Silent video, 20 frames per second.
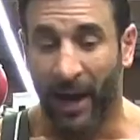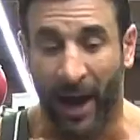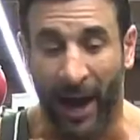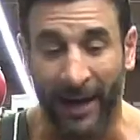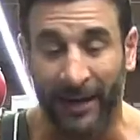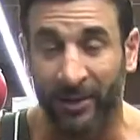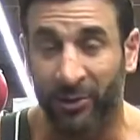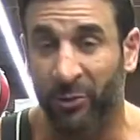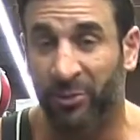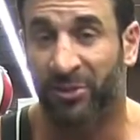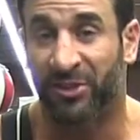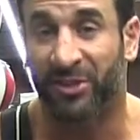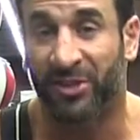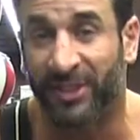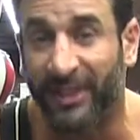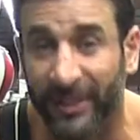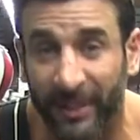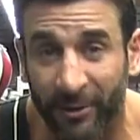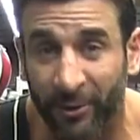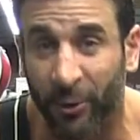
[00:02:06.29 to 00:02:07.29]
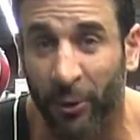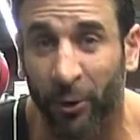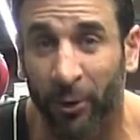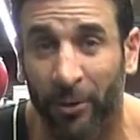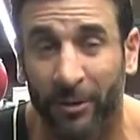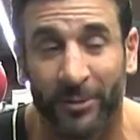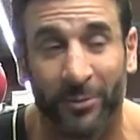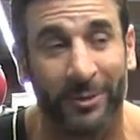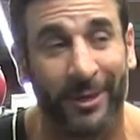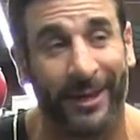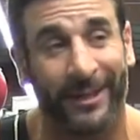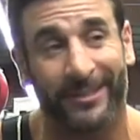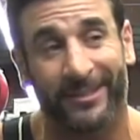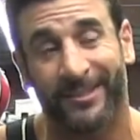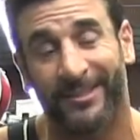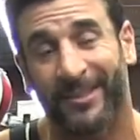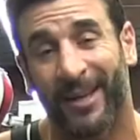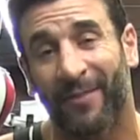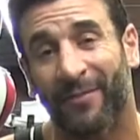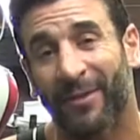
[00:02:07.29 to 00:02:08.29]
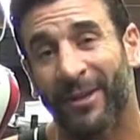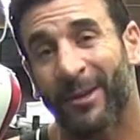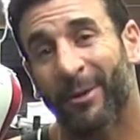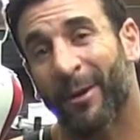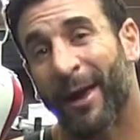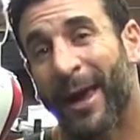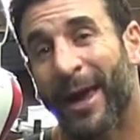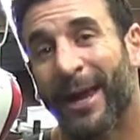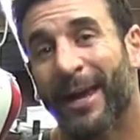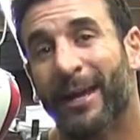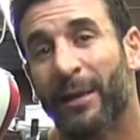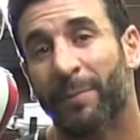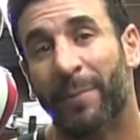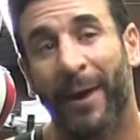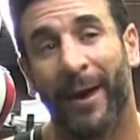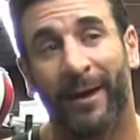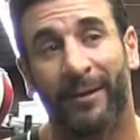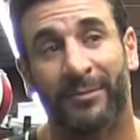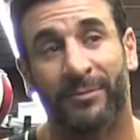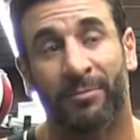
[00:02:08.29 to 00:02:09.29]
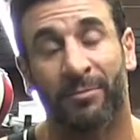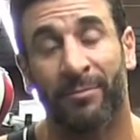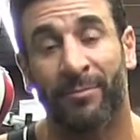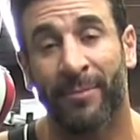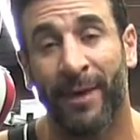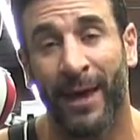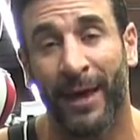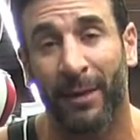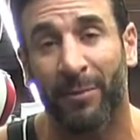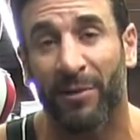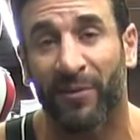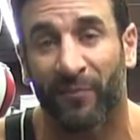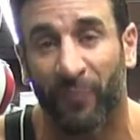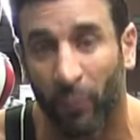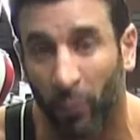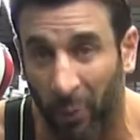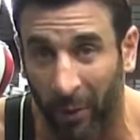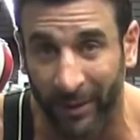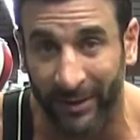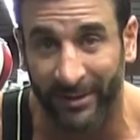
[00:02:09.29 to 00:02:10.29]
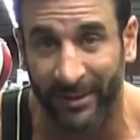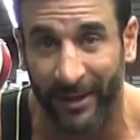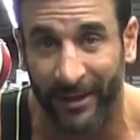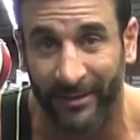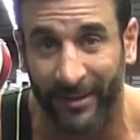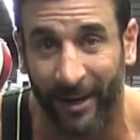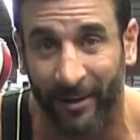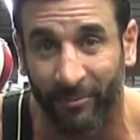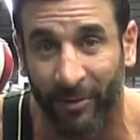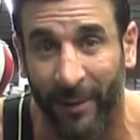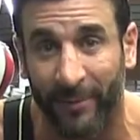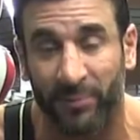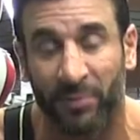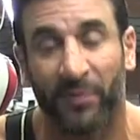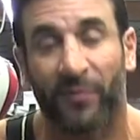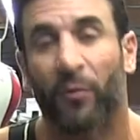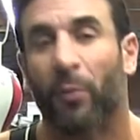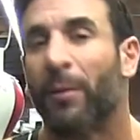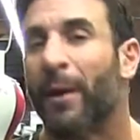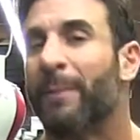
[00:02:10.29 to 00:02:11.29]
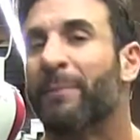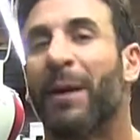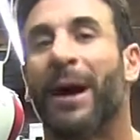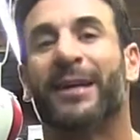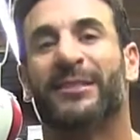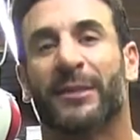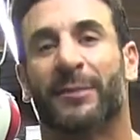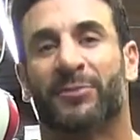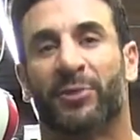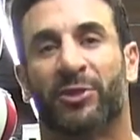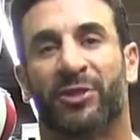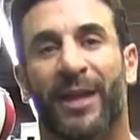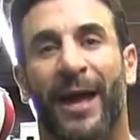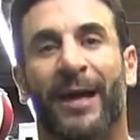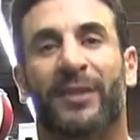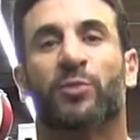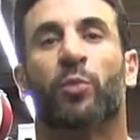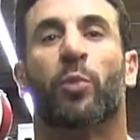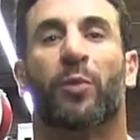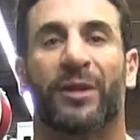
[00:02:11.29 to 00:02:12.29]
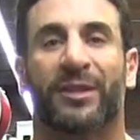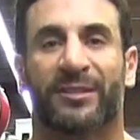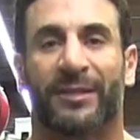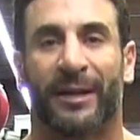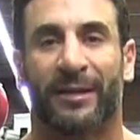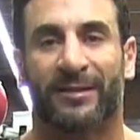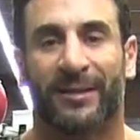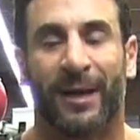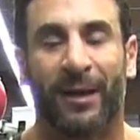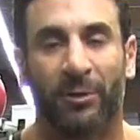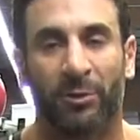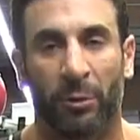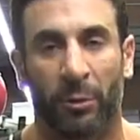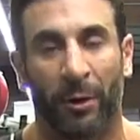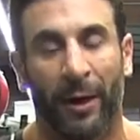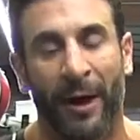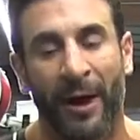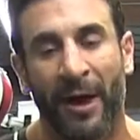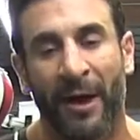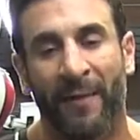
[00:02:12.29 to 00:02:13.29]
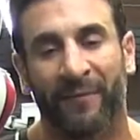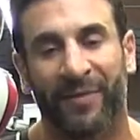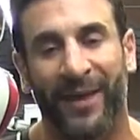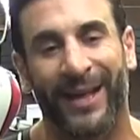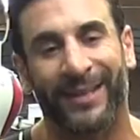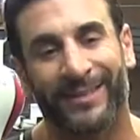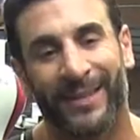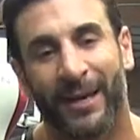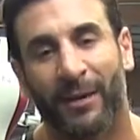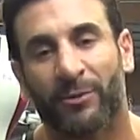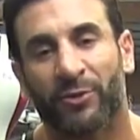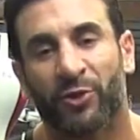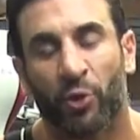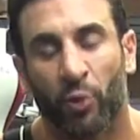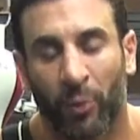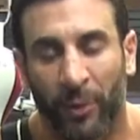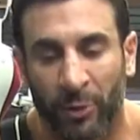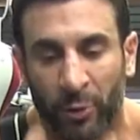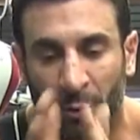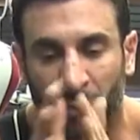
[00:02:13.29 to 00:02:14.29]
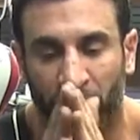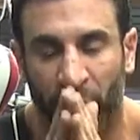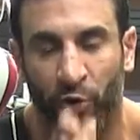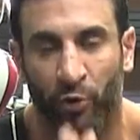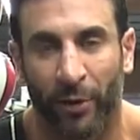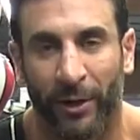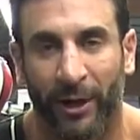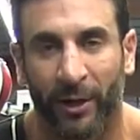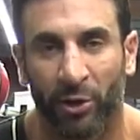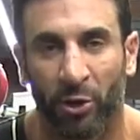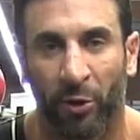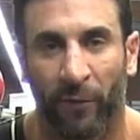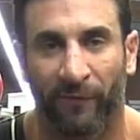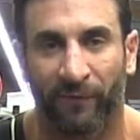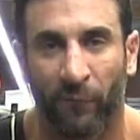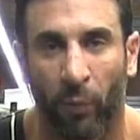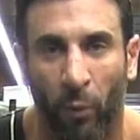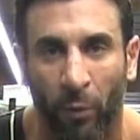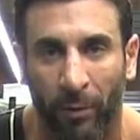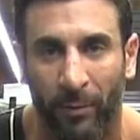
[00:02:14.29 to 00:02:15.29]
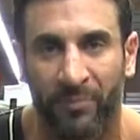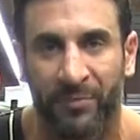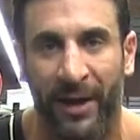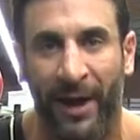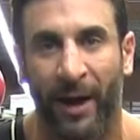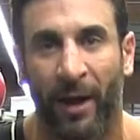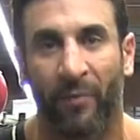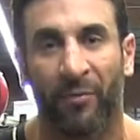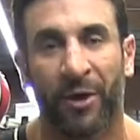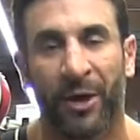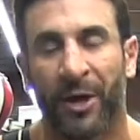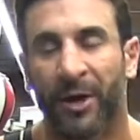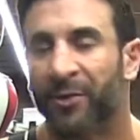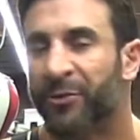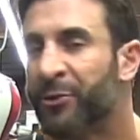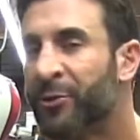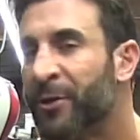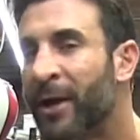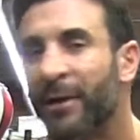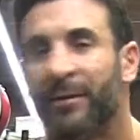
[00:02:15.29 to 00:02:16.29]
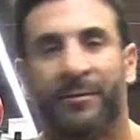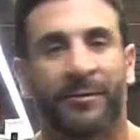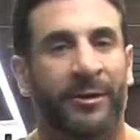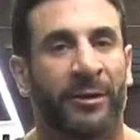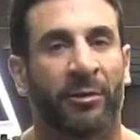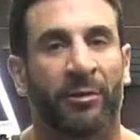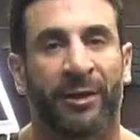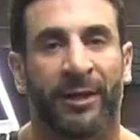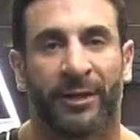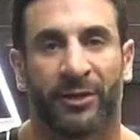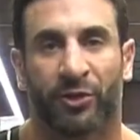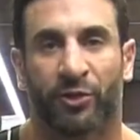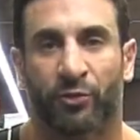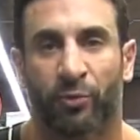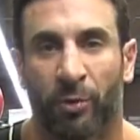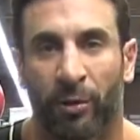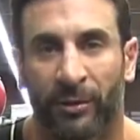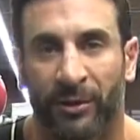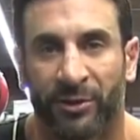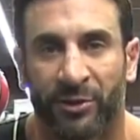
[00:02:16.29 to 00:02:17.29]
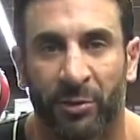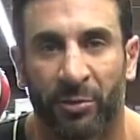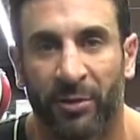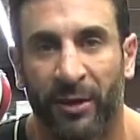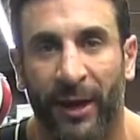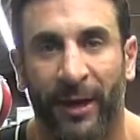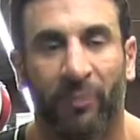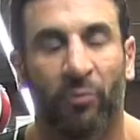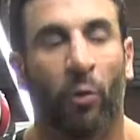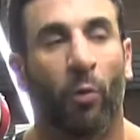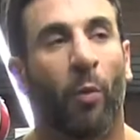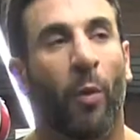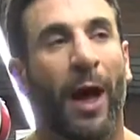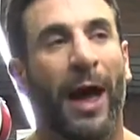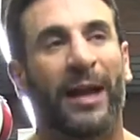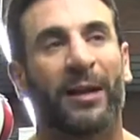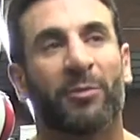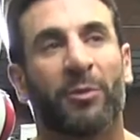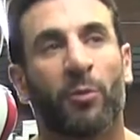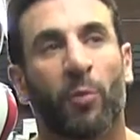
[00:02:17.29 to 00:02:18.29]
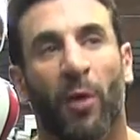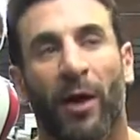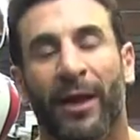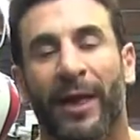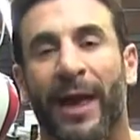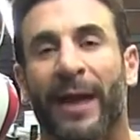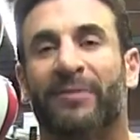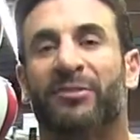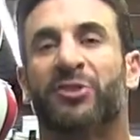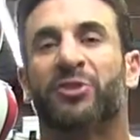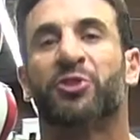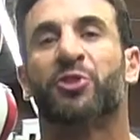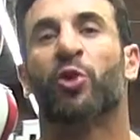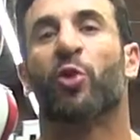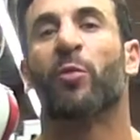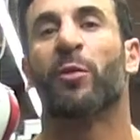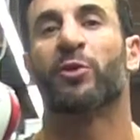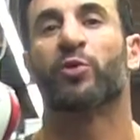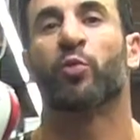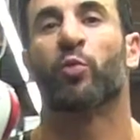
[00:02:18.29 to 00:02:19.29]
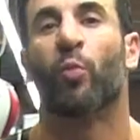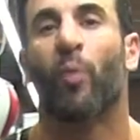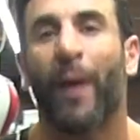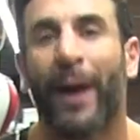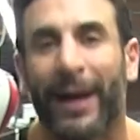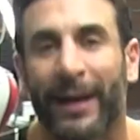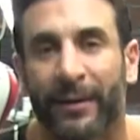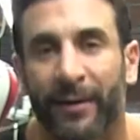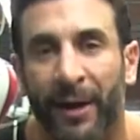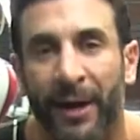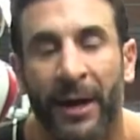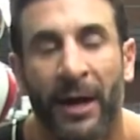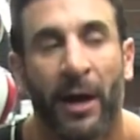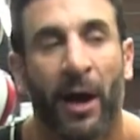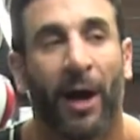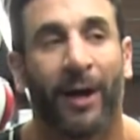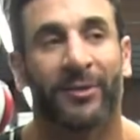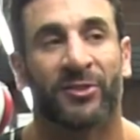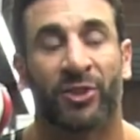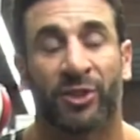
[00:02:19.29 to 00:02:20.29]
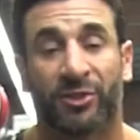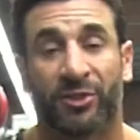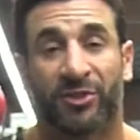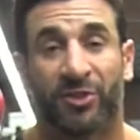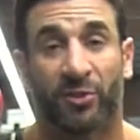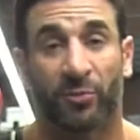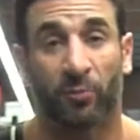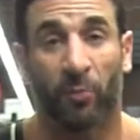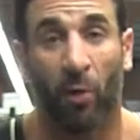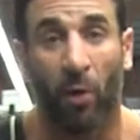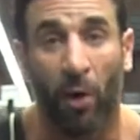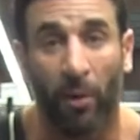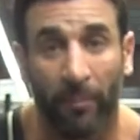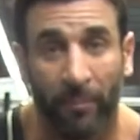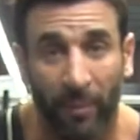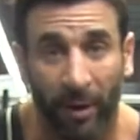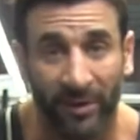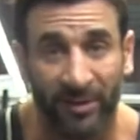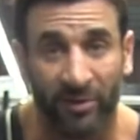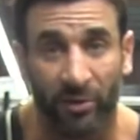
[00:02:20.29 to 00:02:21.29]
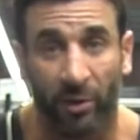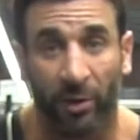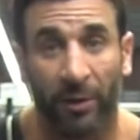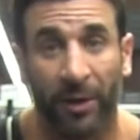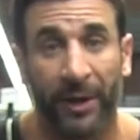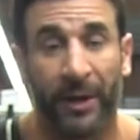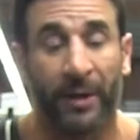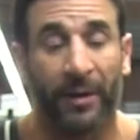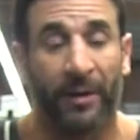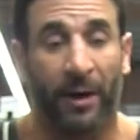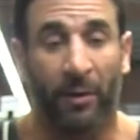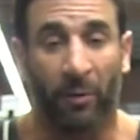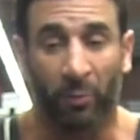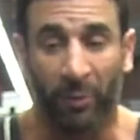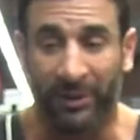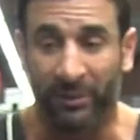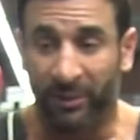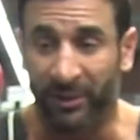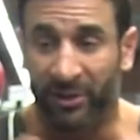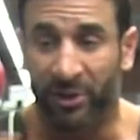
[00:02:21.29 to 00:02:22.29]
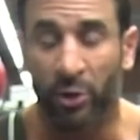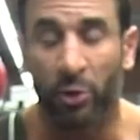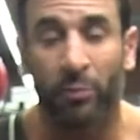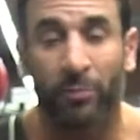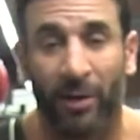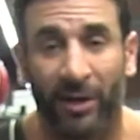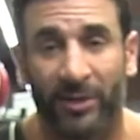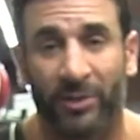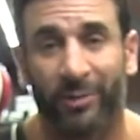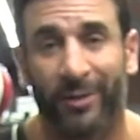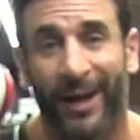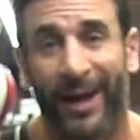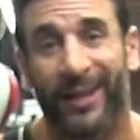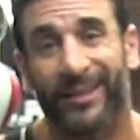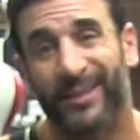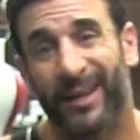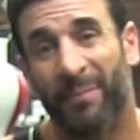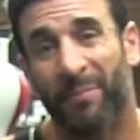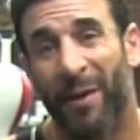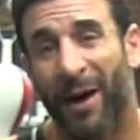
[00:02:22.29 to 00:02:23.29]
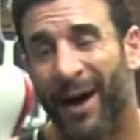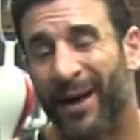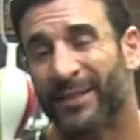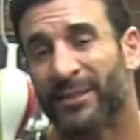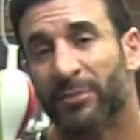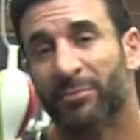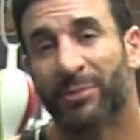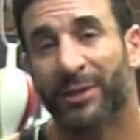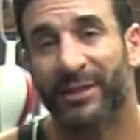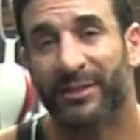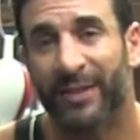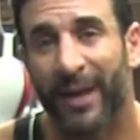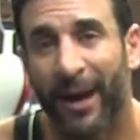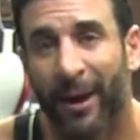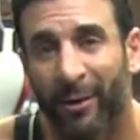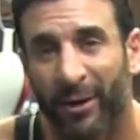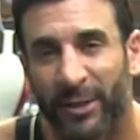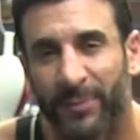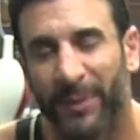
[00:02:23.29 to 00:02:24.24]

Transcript: I can do seated curls with like 70 or 80 pounds, maybe for one set of 10 reps before my biceps are taxed. What does that tell you? That tells you when you stricken your form down, you're not nearly as strong as you think. Well, why do we want to have so much weight on such a small muscle with two muscle heads and possibly tear it?